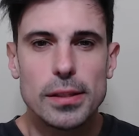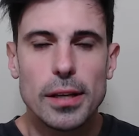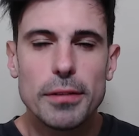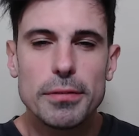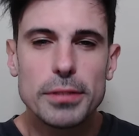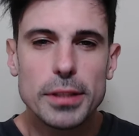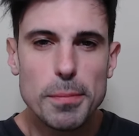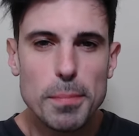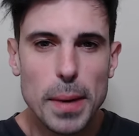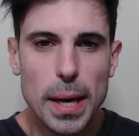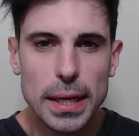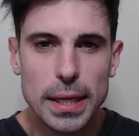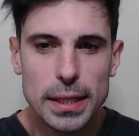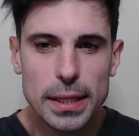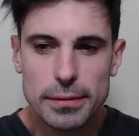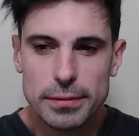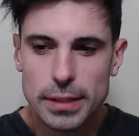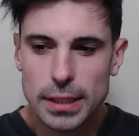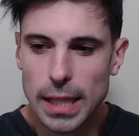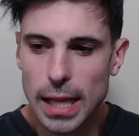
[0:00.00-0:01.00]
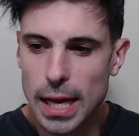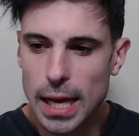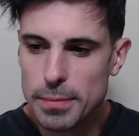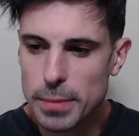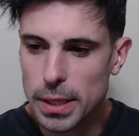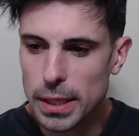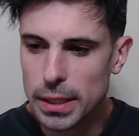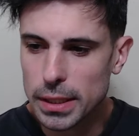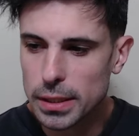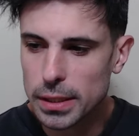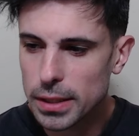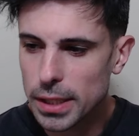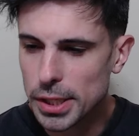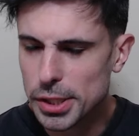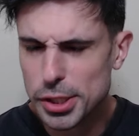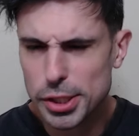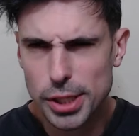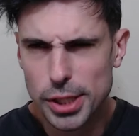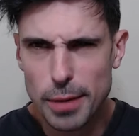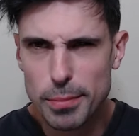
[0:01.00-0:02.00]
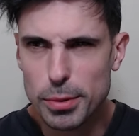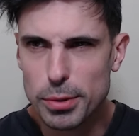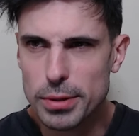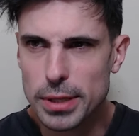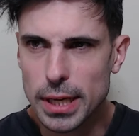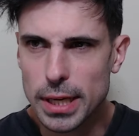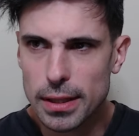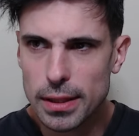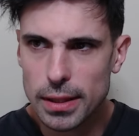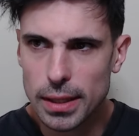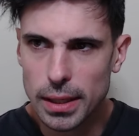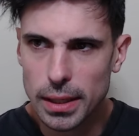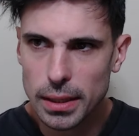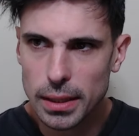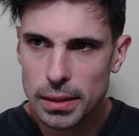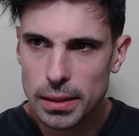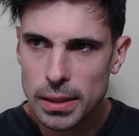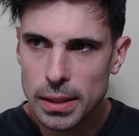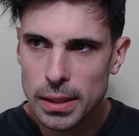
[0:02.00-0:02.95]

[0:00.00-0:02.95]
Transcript: of competitive climbing in Chambéry, I think.